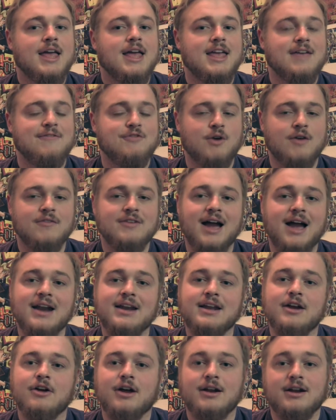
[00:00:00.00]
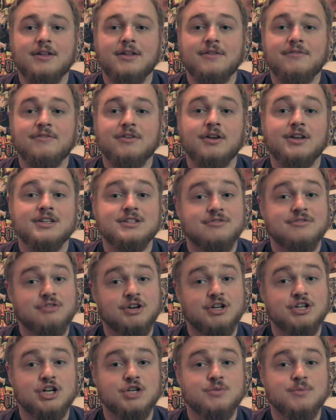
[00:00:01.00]
If you have Guiding Area on the field, it's a
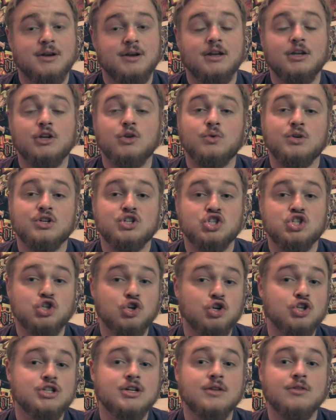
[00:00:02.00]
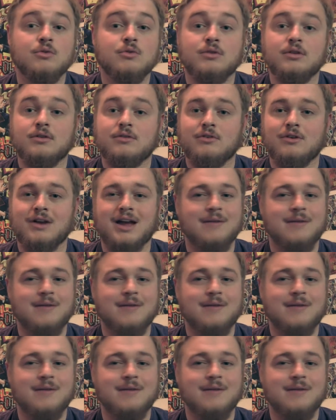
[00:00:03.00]
free judgment. You can search it through the...